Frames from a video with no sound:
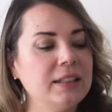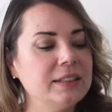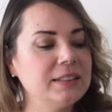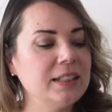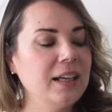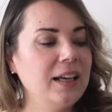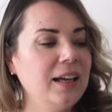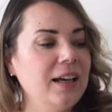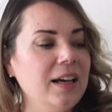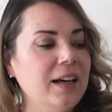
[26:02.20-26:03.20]
it's
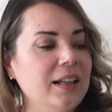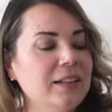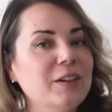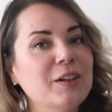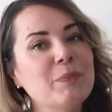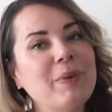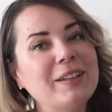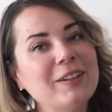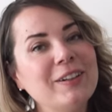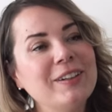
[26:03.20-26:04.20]
another
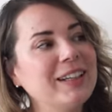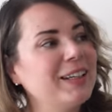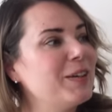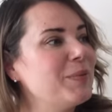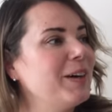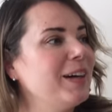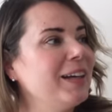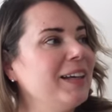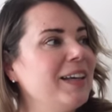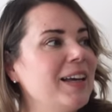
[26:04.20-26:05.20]
pattern in
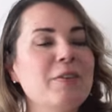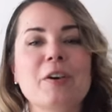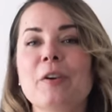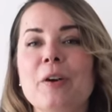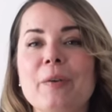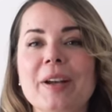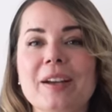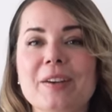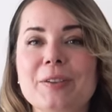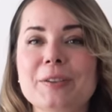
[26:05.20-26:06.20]
my
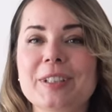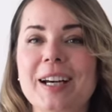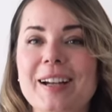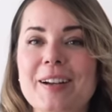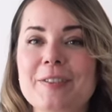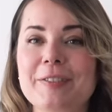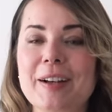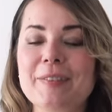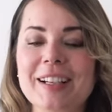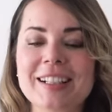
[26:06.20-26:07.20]
ever-growing Kutar
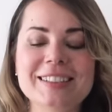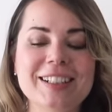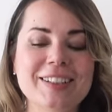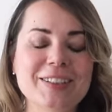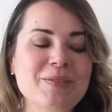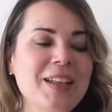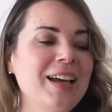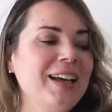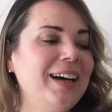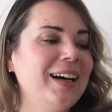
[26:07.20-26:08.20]
family. So
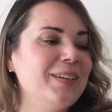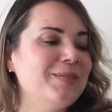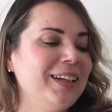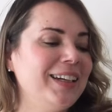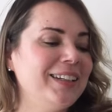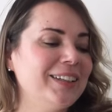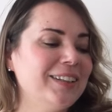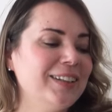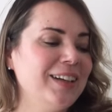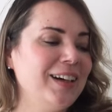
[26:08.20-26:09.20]
I made the
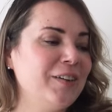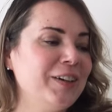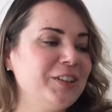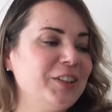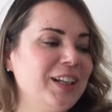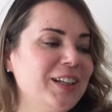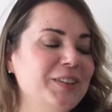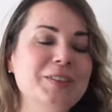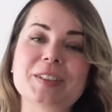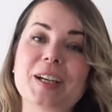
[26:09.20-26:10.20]
original
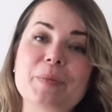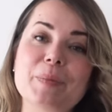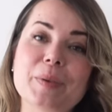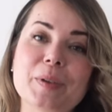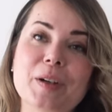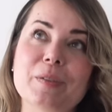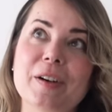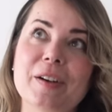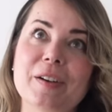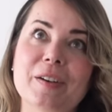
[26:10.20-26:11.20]
Kutar
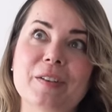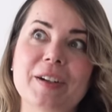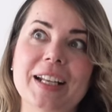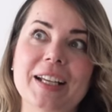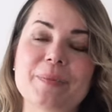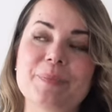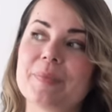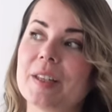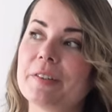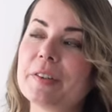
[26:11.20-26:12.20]
pullover already
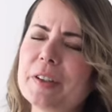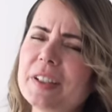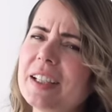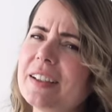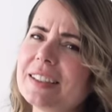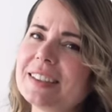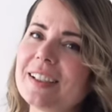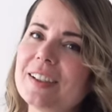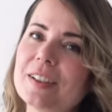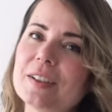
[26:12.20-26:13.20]
a few years
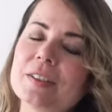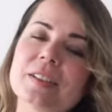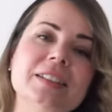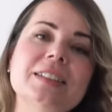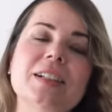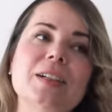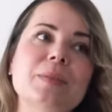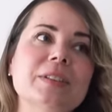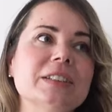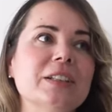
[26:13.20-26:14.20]
ago. It's
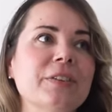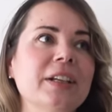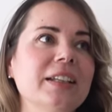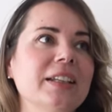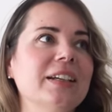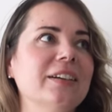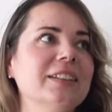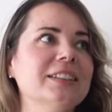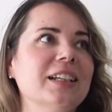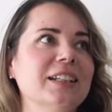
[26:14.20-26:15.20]
almost 3
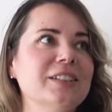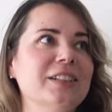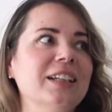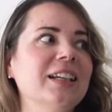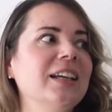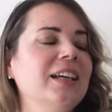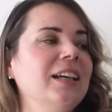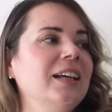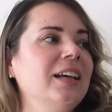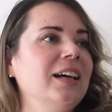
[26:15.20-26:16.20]
years actually.
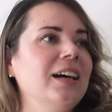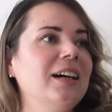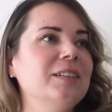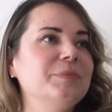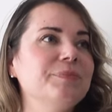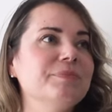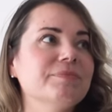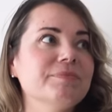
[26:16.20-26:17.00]
And